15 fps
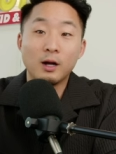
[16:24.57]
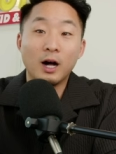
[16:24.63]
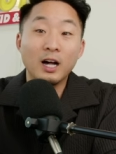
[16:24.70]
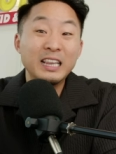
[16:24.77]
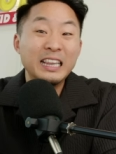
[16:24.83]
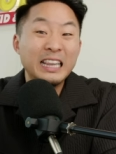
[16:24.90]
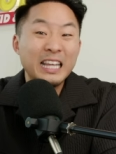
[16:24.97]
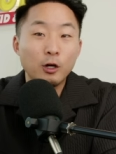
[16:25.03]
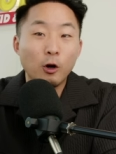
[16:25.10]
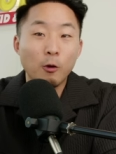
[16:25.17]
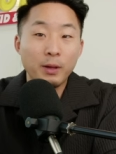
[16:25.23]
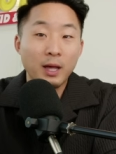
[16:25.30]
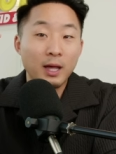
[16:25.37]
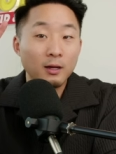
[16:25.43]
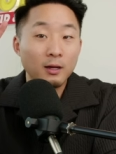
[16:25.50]
a little
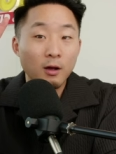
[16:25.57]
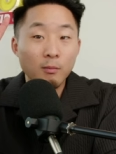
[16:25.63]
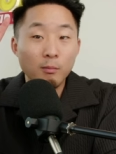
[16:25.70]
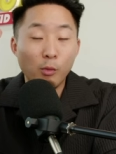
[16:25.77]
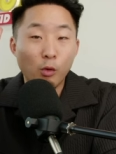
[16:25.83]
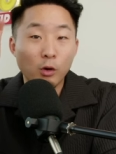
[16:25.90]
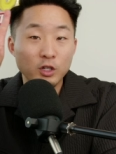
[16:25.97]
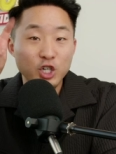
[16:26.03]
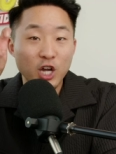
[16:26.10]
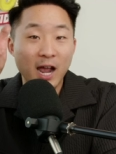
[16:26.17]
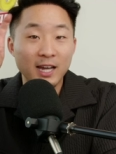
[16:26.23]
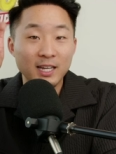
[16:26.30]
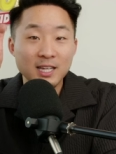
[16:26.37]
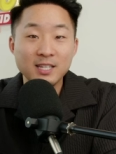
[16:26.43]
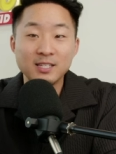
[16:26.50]
bit more
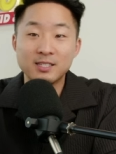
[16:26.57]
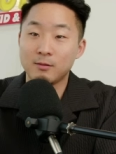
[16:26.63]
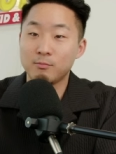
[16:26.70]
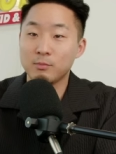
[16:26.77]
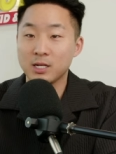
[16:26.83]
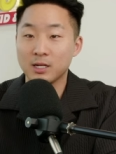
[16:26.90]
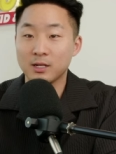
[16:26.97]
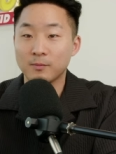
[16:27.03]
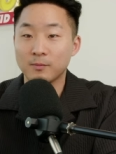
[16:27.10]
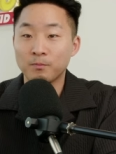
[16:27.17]
Chinese than me.